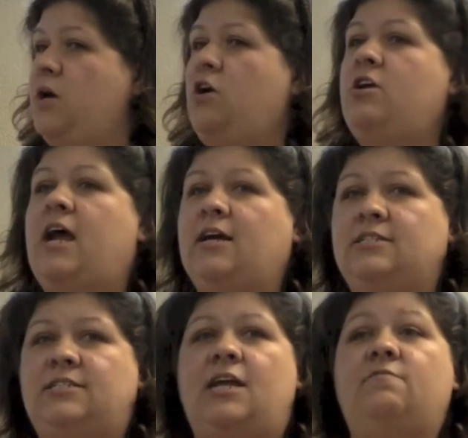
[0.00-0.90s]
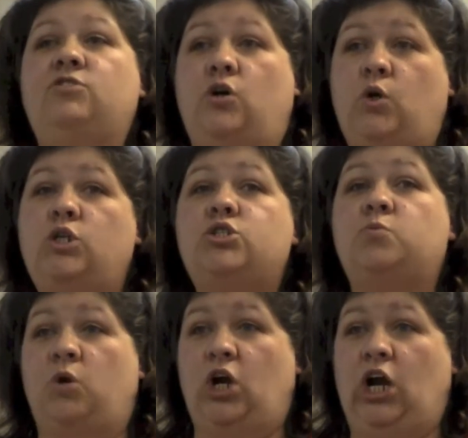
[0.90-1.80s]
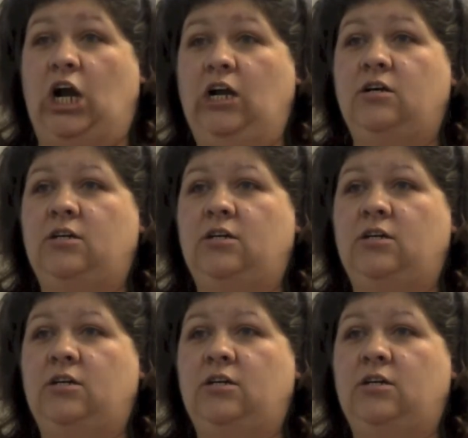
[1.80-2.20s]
what our next set of goals were